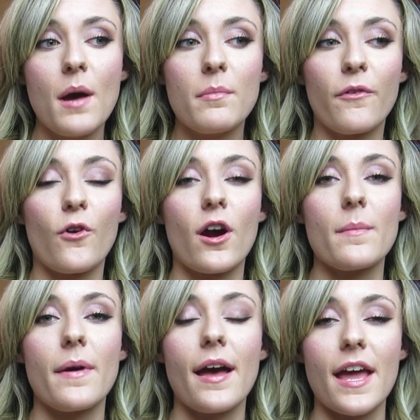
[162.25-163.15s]
before
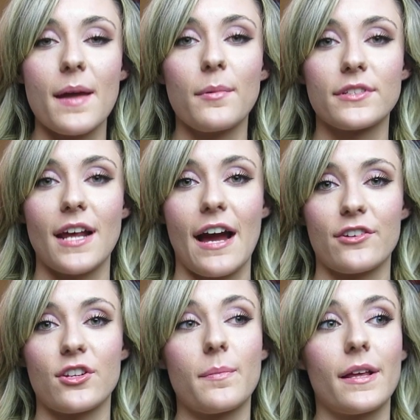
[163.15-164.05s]
I'm able to
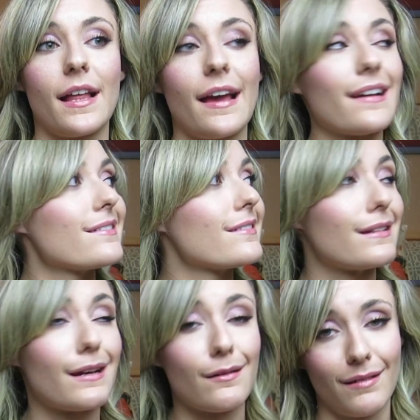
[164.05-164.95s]
actually be like,
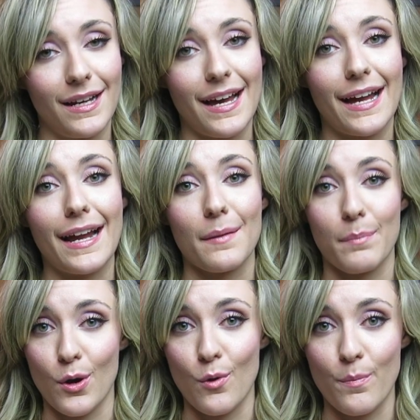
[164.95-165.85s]
you know what, I gotta
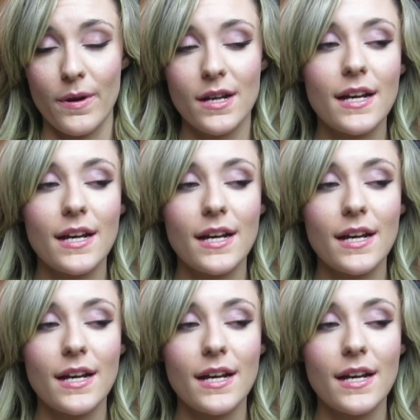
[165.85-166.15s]
poop.